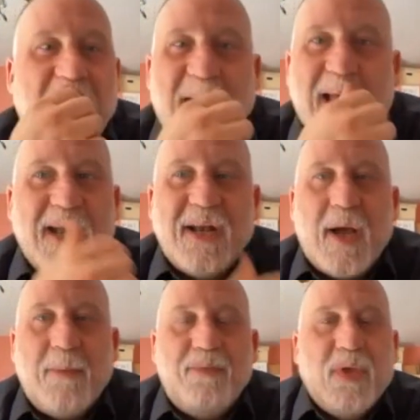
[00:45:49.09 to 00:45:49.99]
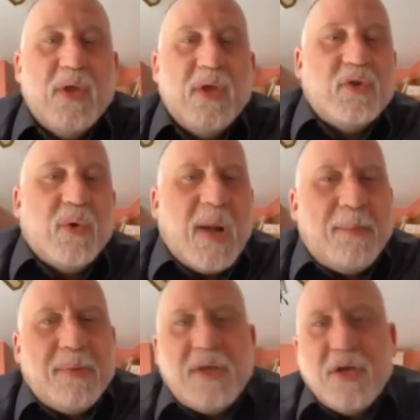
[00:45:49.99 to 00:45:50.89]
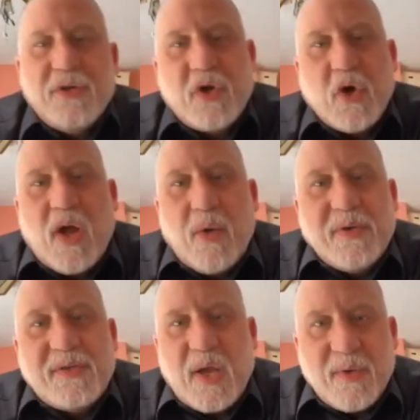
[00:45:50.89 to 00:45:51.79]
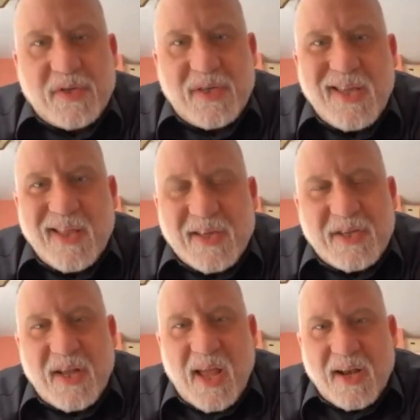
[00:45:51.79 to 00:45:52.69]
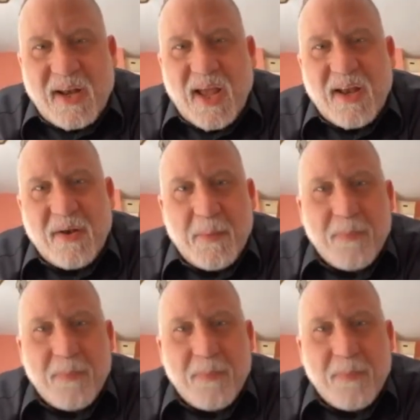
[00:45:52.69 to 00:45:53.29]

And so a couple of years ago, I was seeing this, and